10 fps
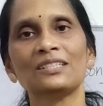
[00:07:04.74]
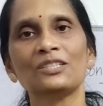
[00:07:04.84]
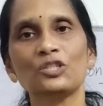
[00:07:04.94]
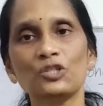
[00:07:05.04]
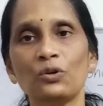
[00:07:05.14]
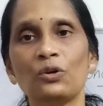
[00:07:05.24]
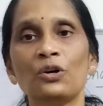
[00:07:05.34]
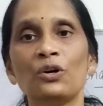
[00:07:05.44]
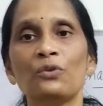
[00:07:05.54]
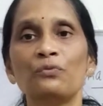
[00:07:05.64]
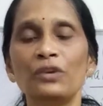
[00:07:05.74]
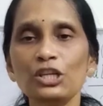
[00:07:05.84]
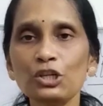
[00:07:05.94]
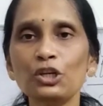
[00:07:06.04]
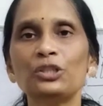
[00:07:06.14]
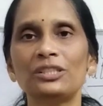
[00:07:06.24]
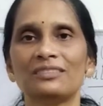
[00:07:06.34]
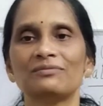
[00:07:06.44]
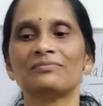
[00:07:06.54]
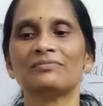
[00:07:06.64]
So, we should,
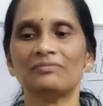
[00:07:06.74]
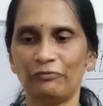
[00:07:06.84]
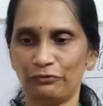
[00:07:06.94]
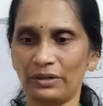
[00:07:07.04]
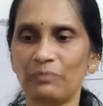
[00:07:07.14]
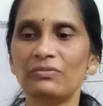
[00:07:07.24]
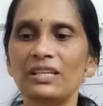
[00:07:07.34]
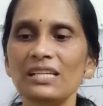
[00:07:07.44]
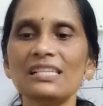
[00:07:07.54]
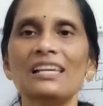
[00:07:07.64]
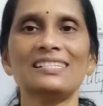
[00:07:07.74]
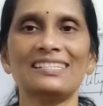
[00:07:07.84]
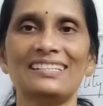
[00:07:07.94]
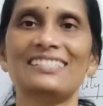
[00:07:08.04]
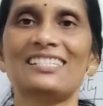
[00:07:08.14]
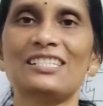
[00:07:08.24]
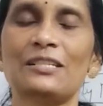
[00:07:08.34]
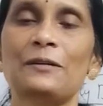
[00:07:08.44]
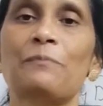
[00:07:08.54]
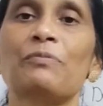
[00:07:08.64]
from these lessons,
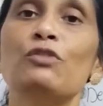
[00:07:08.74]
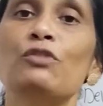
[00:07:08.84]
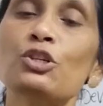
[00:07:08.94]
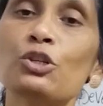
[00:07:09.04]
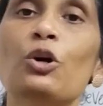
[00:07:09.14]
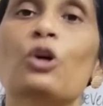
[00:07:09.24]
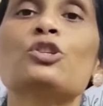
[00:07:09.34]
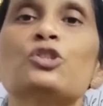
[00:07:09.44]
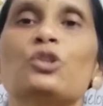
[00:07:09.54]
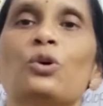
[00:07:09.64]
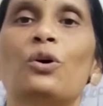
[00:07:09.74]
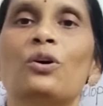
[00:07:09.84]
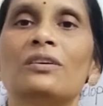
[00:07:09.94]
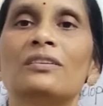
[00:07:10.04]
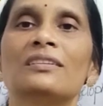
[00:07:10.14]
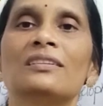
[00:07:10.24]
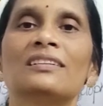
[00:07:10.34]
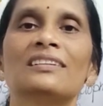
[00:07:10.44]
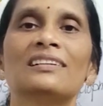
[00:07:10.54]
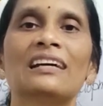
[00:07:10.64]
we should also
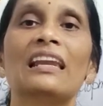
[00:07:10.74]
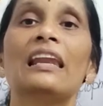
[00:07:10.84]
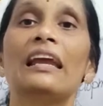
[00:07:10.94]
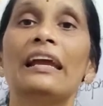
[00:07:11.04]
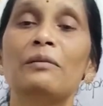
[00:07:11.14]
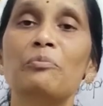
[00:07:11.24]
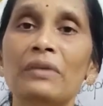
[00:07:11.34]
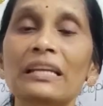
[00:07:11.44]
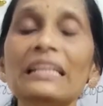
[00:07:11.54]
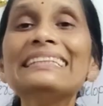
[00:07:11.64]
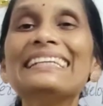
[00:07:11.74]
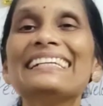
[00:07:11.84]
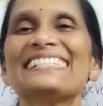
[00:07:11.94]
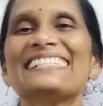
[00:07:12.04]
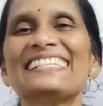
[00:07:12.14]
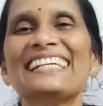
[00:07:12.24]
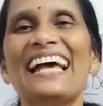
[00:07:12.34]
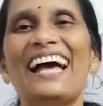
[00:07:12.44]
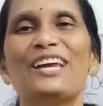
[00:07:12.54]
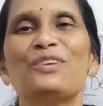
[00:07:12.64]
learn many things.
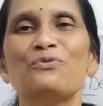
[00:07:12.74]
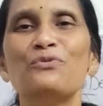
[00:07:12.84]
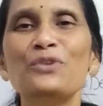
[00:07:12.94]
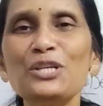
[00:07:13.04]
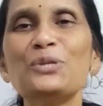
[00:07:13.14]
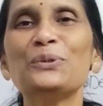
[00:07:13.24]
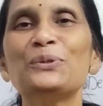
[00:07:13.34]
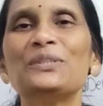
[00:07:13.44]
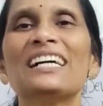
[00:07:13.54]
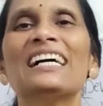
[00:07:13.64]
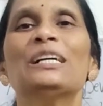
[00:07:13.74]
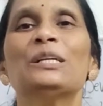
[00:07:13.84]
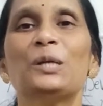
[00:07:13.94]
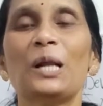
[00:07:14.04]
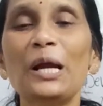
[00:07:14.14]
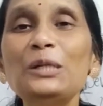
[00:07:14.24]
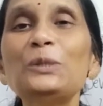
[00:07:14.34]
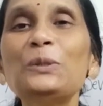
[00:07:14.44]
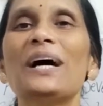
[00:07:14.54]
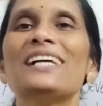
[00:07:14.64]
We should try to
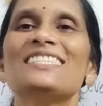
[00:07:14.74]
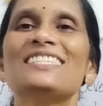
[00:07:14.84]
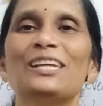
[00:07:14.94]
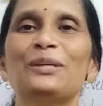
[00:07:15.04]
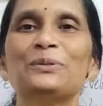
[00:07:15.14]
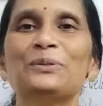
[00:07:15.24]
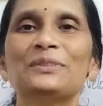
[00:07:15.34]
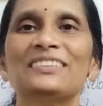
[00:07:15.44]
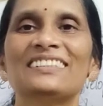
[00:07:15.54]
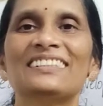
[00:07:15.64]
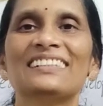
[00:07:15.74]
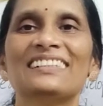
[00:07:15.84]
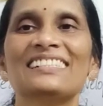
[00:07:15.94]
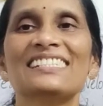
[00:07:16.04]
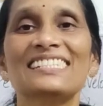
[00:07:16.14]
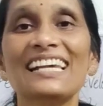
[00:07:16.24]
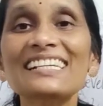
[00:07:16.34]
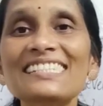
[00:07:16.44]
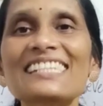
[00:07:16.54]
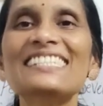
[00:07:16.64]
achieve
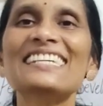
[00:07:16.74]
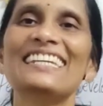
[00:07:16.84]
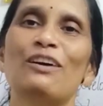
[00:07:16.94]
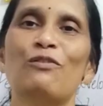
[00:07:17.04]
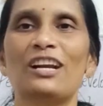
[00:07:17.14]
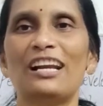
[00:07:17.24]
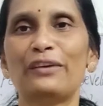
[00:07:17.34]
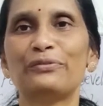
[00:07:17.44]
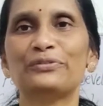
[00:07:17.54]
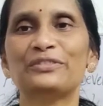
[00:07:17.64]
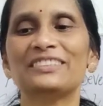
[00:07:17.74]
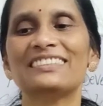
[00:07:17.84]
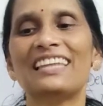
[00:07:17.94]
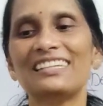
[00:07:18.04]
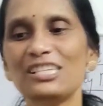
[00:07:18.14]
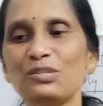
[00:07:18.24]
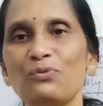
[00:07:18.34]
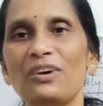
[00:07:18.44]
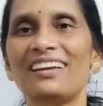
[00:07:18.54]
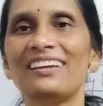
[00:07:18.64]
success in our life. That is why